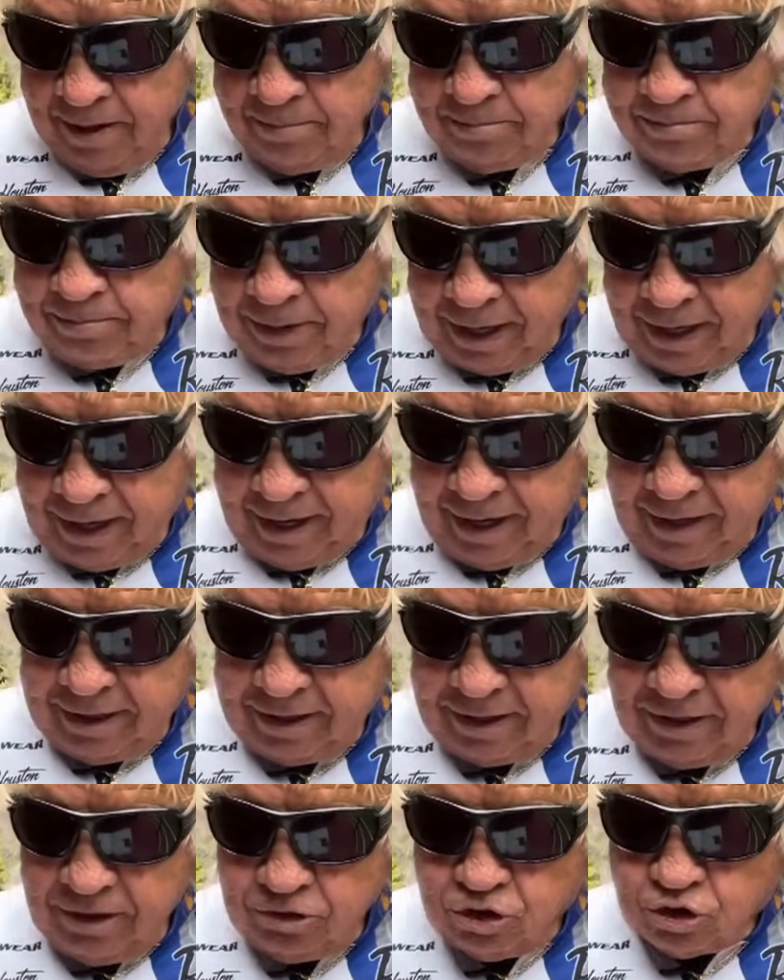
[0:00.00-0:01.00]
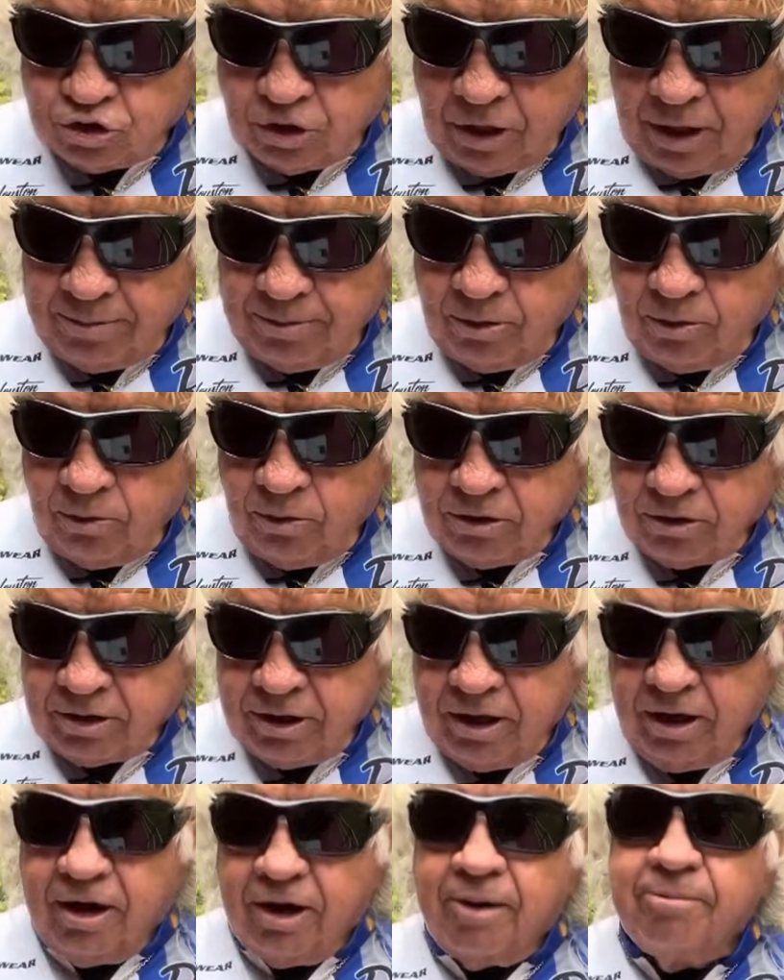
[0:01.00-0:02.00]
but trouble will
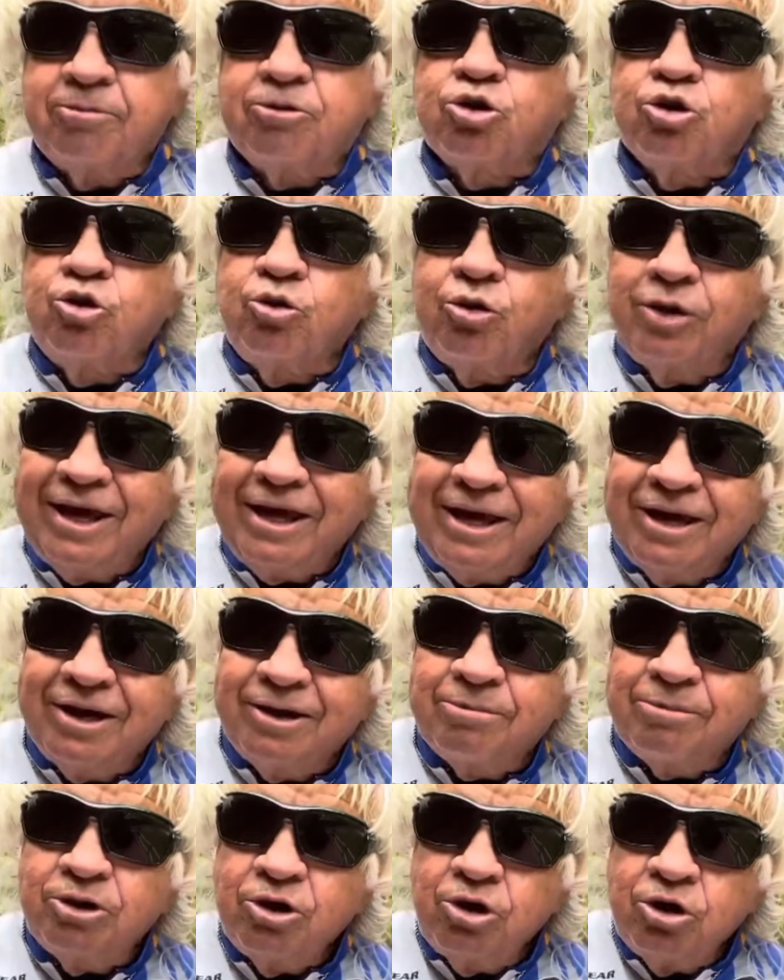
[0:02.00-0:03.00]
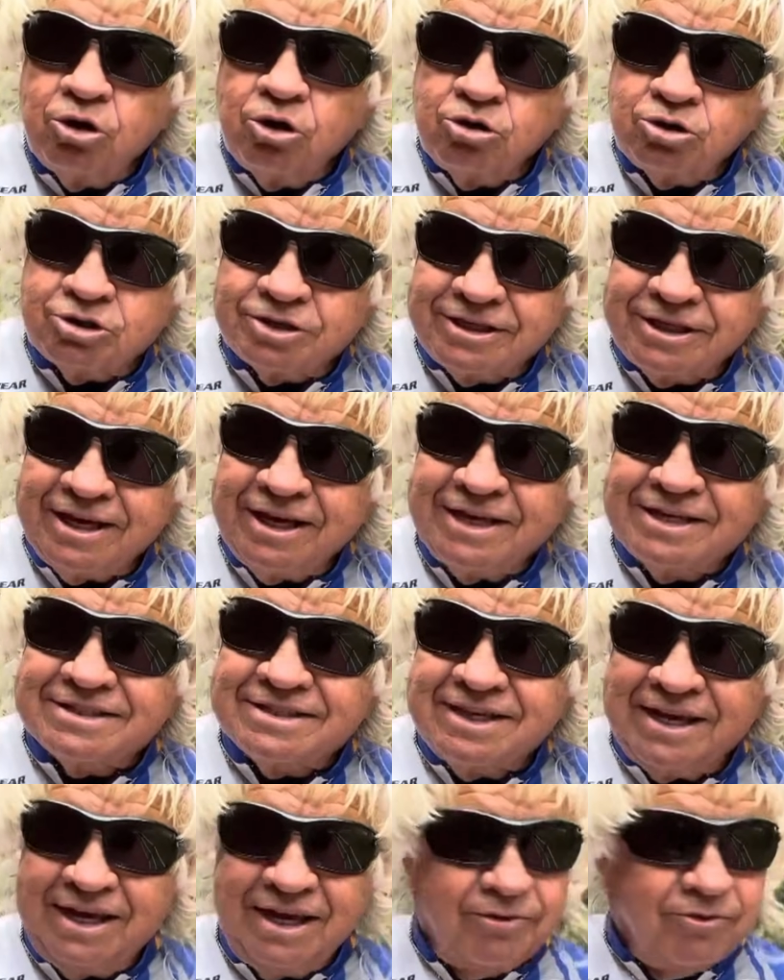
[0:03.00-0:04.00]
come to him who seeks
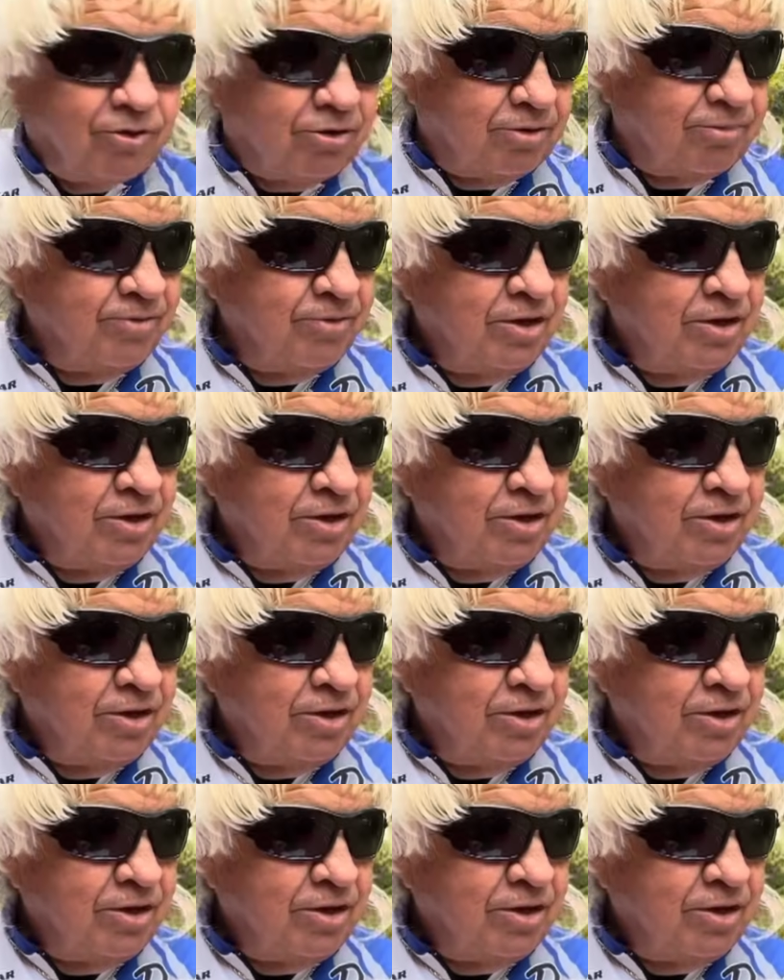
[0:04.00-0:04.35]
evil.